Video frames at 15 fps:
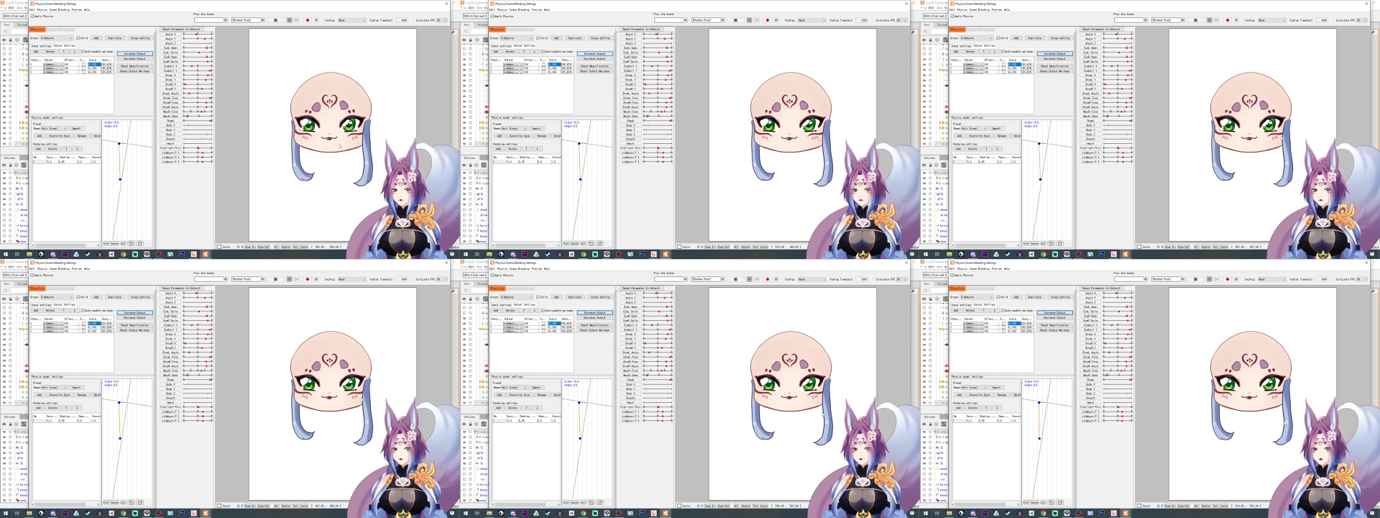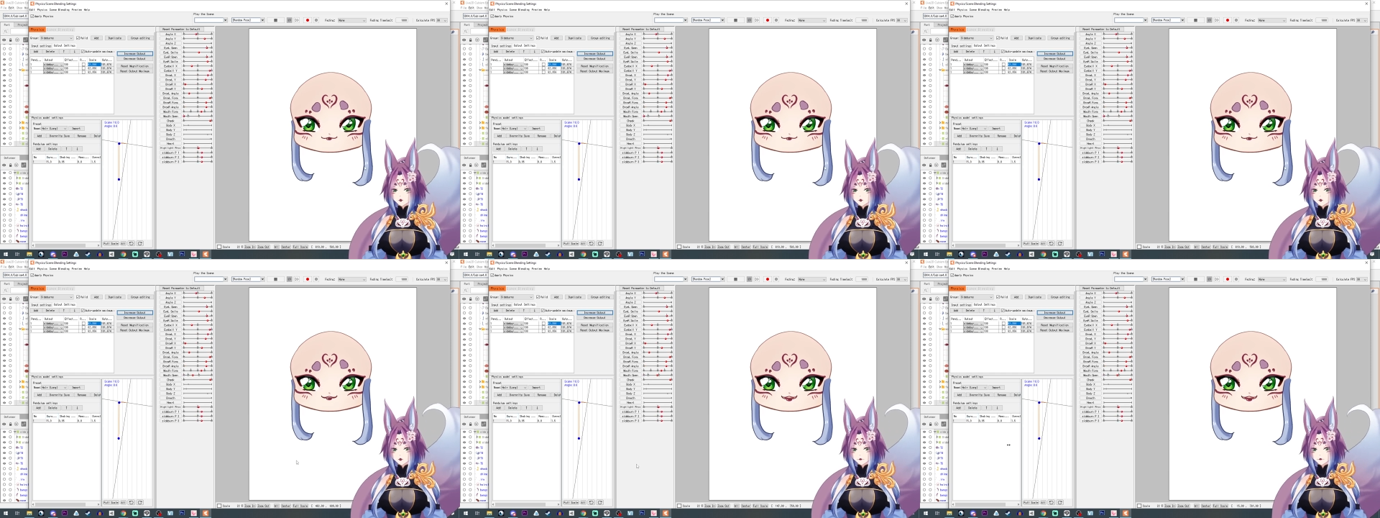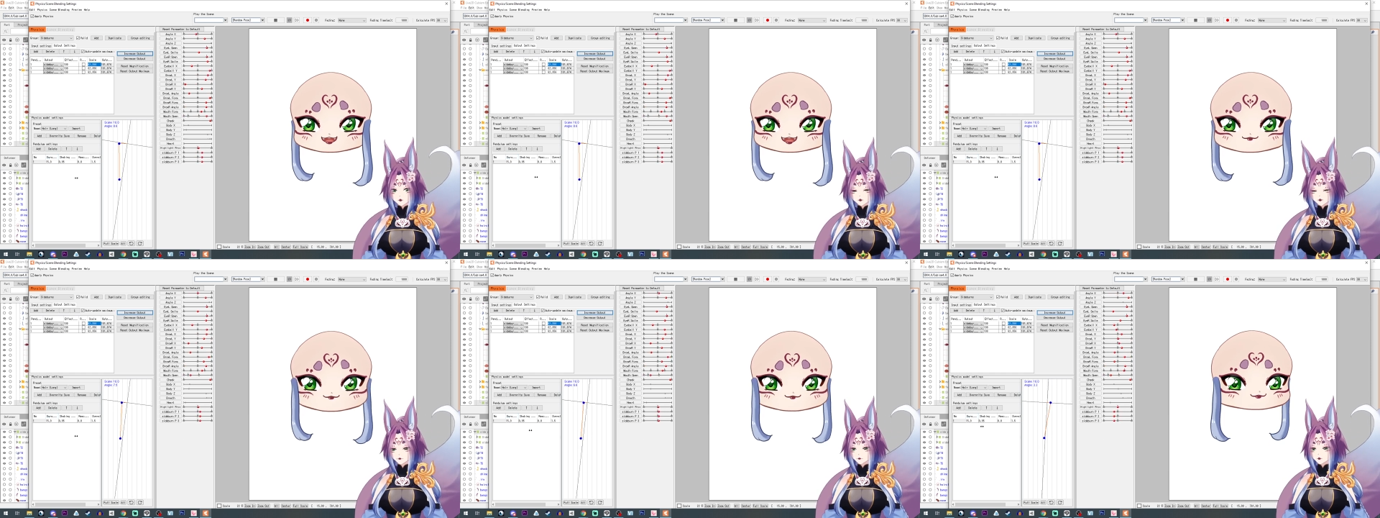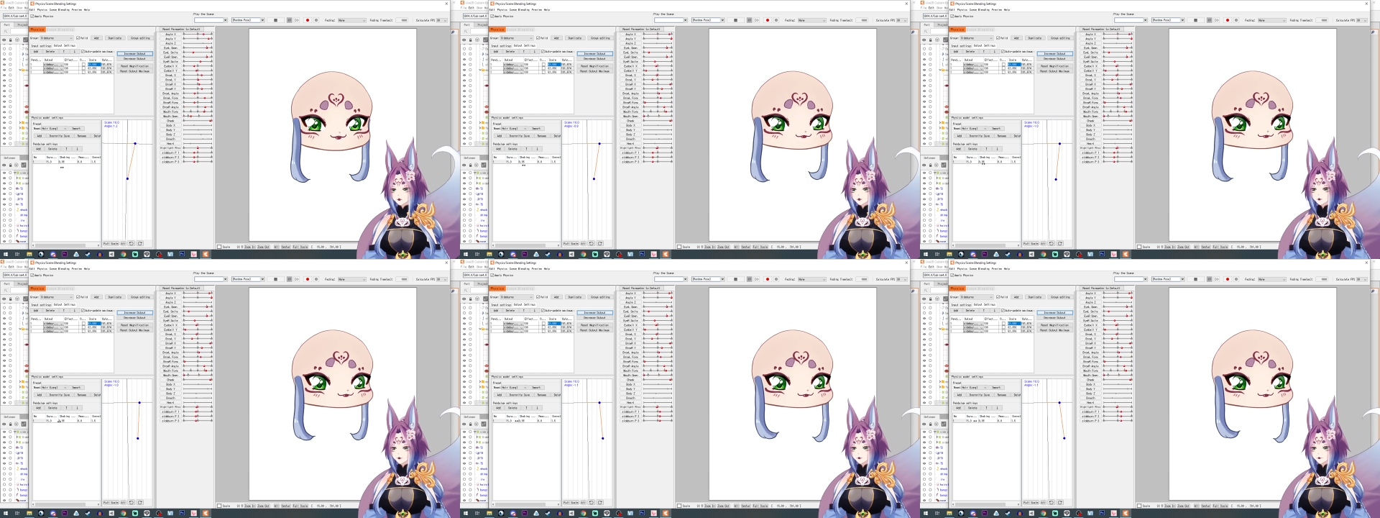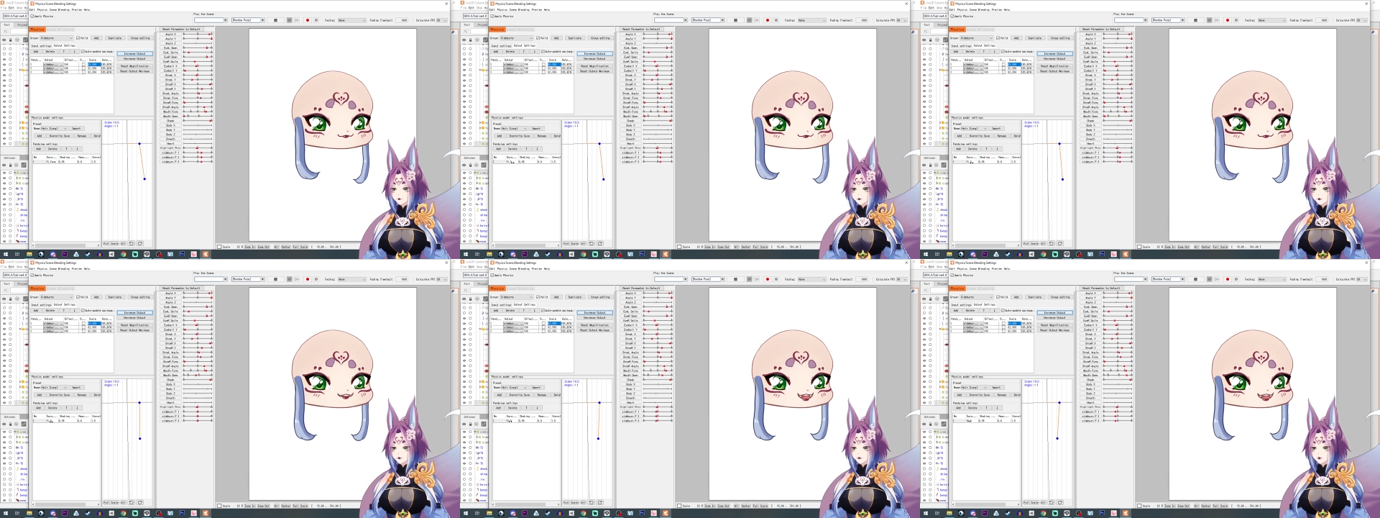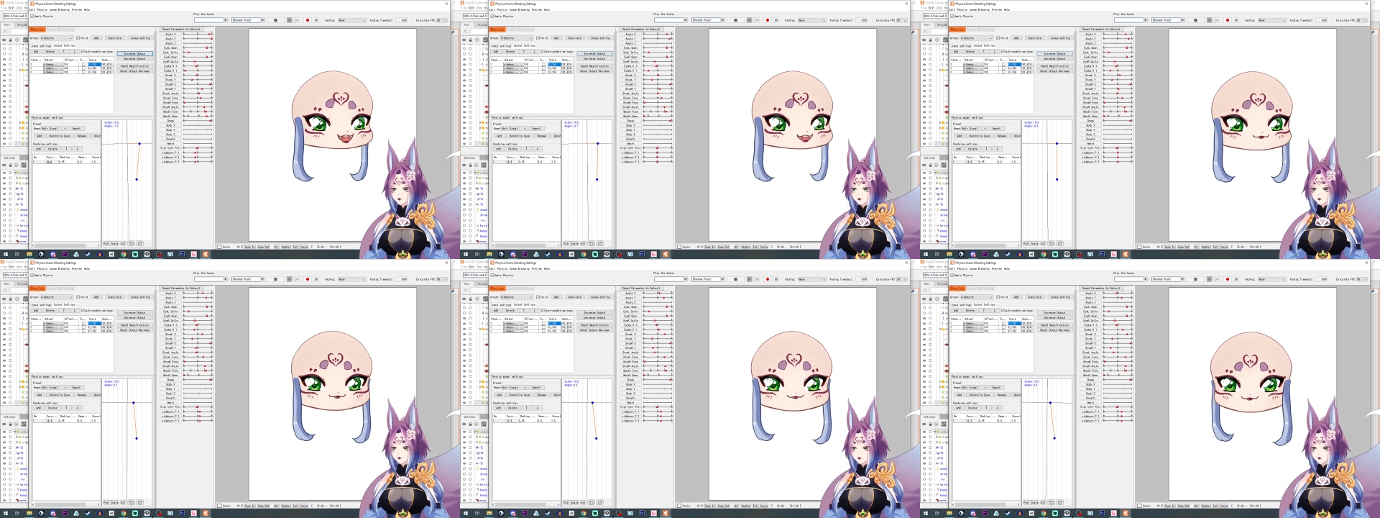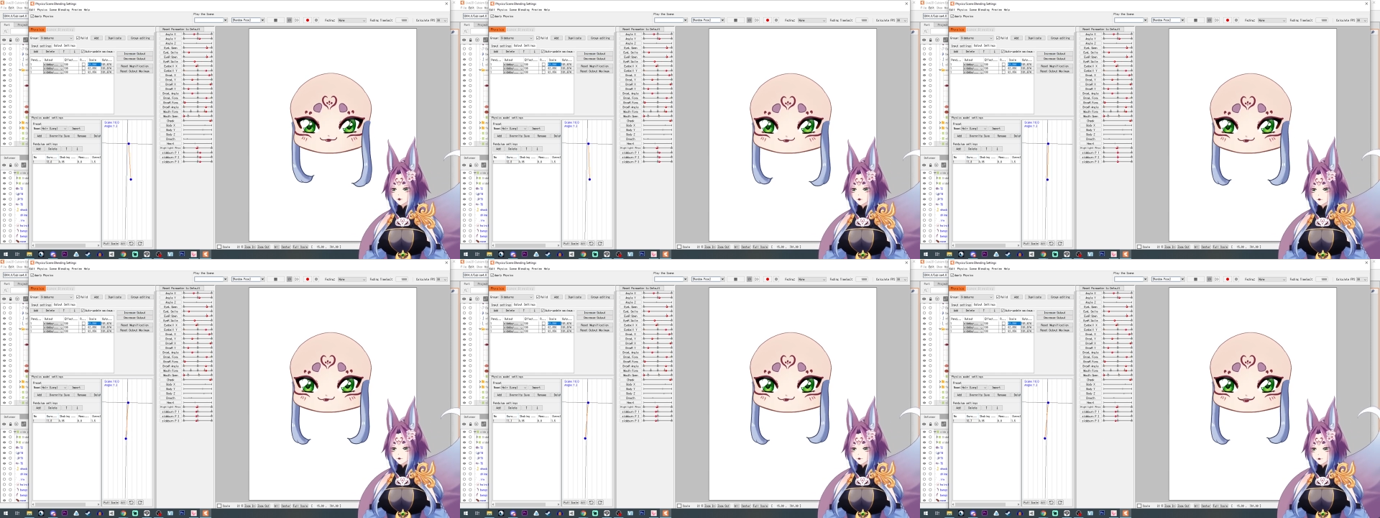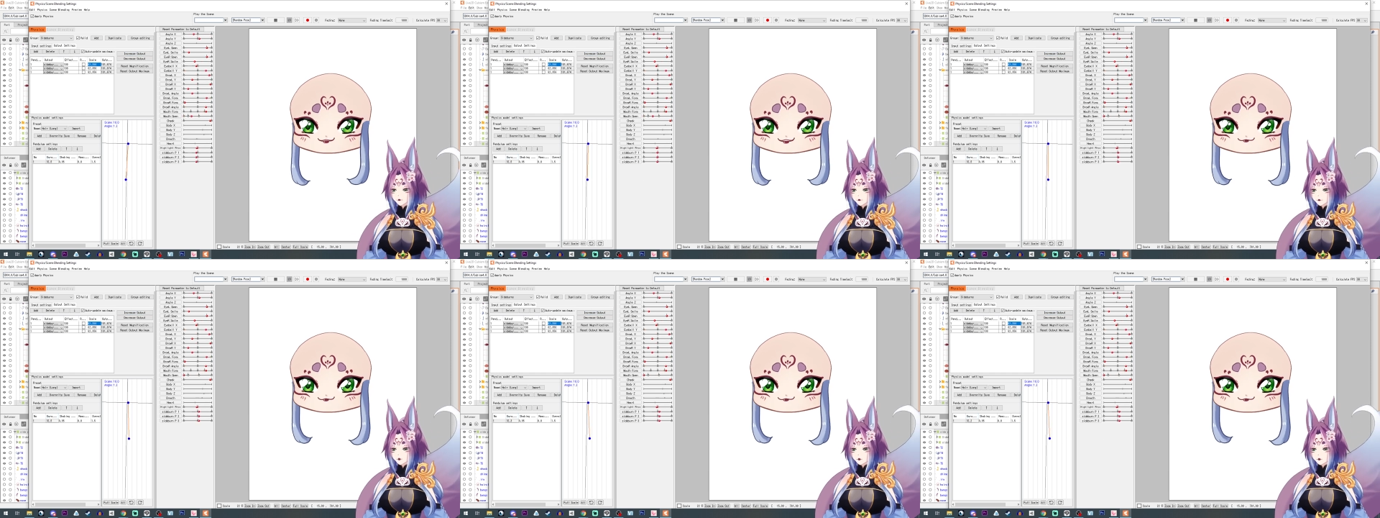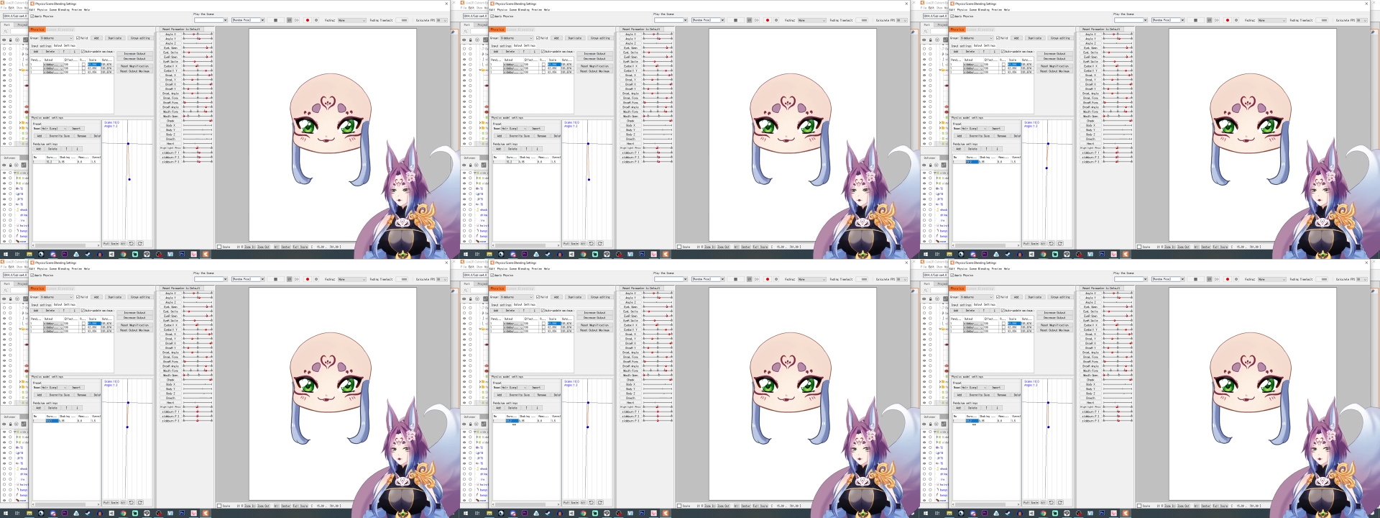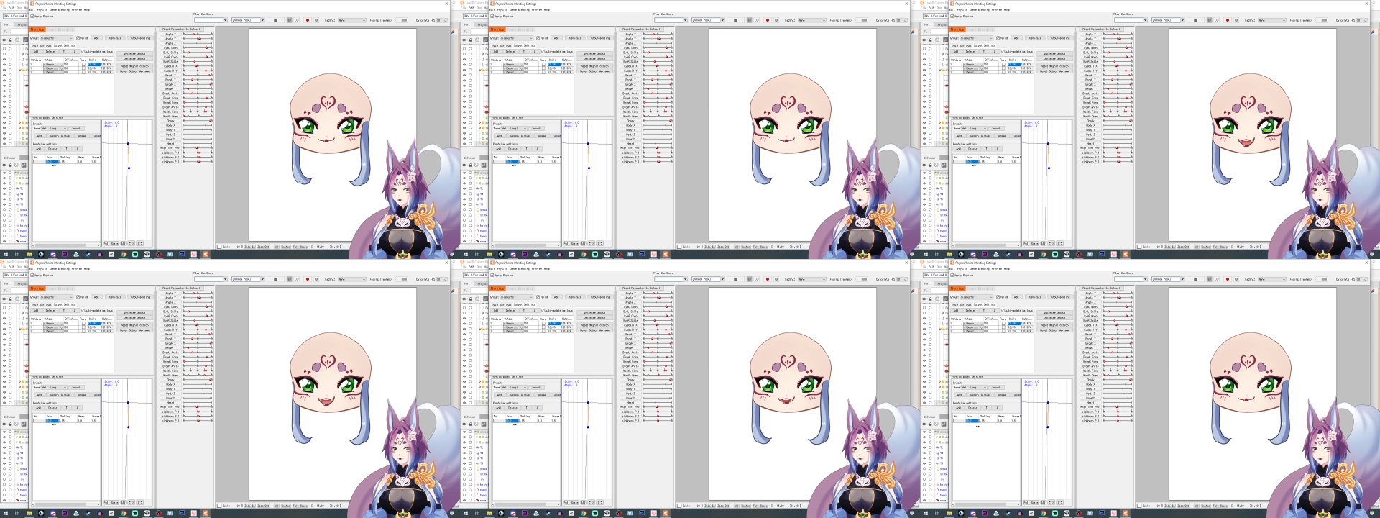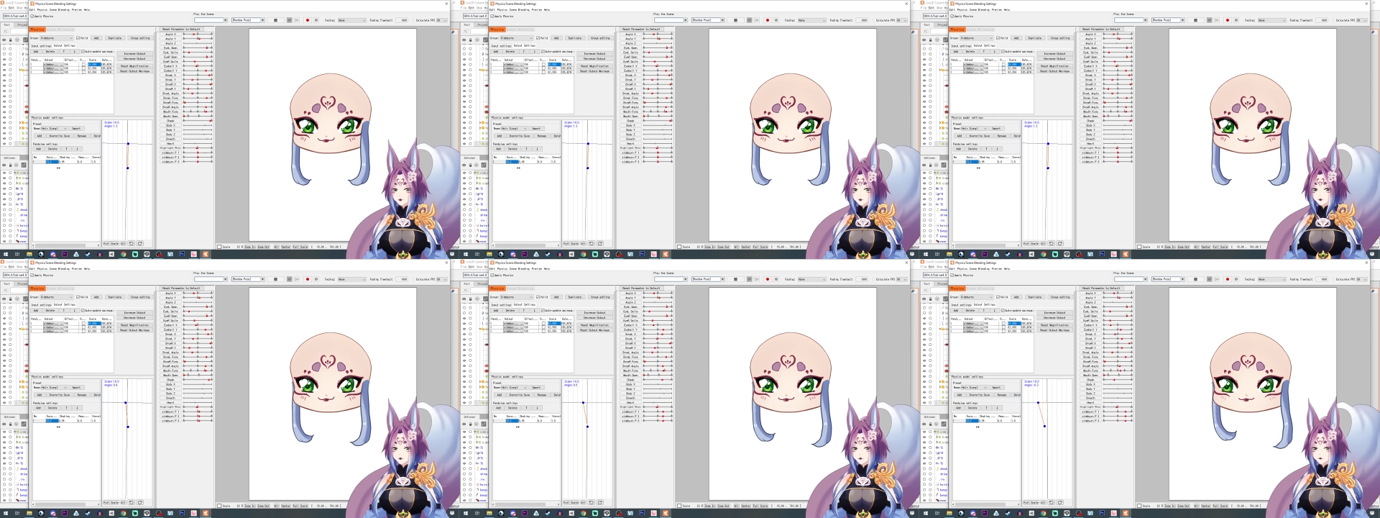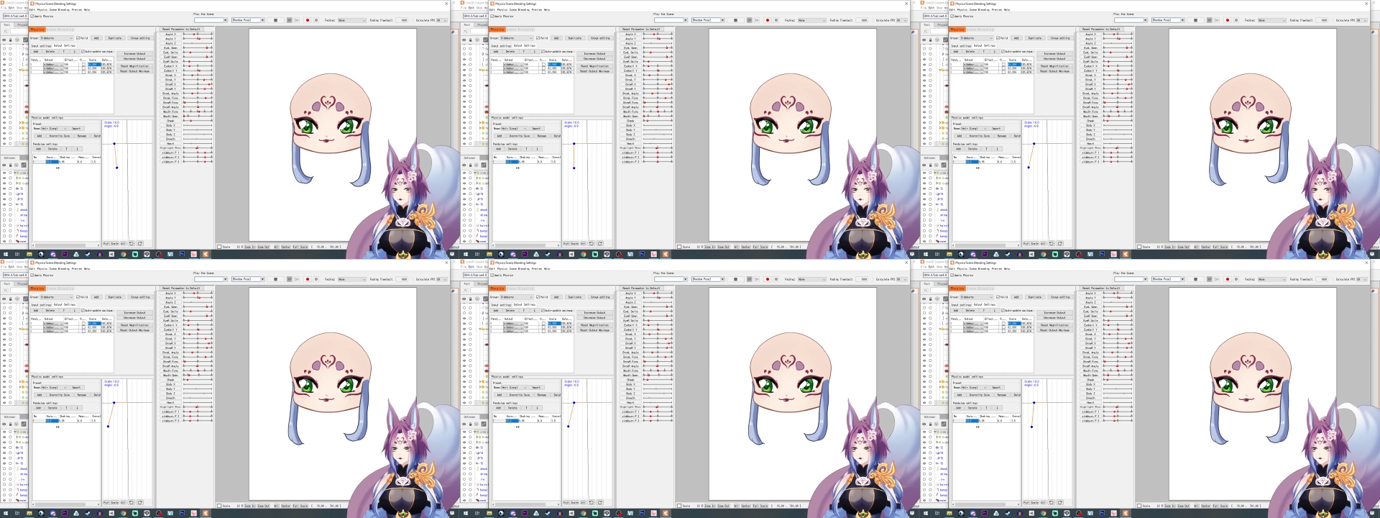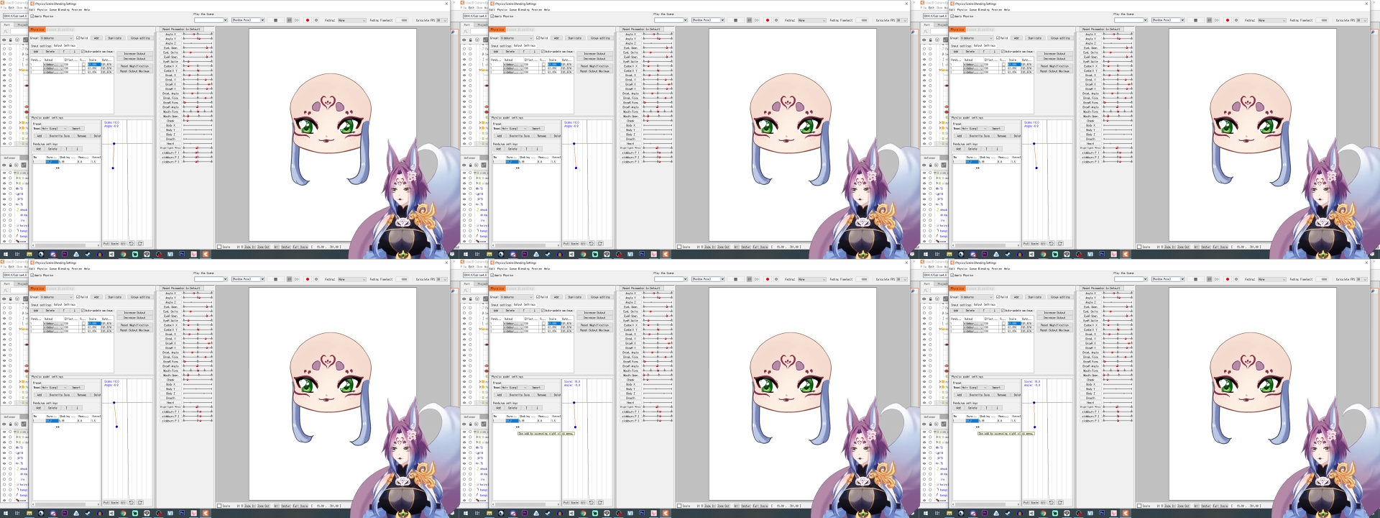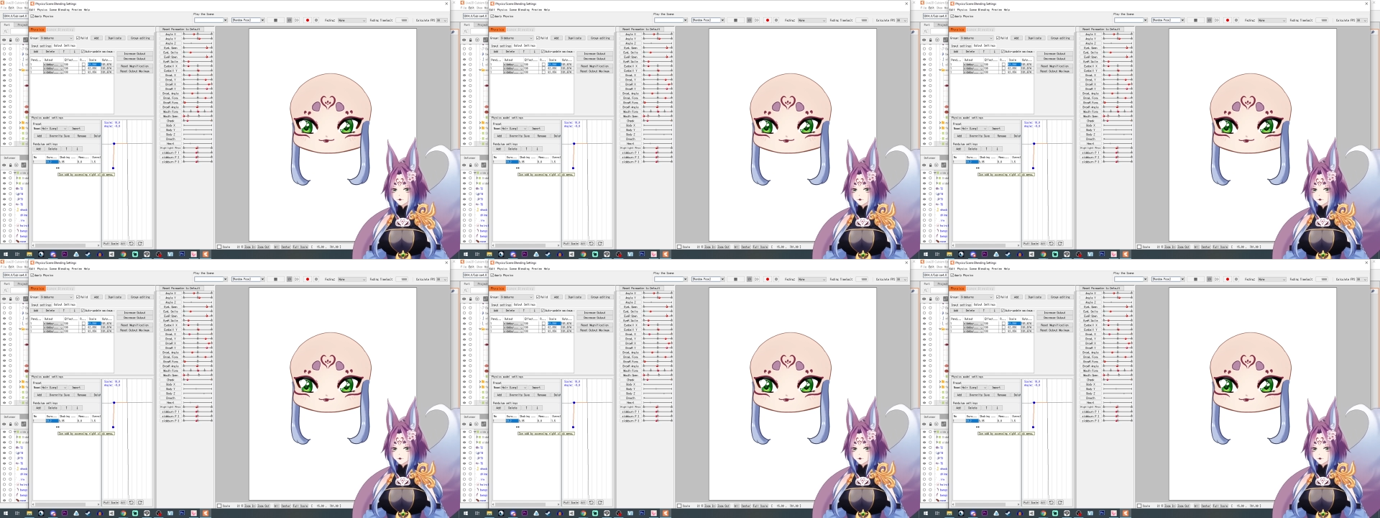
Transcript: [unreadable: no face in view]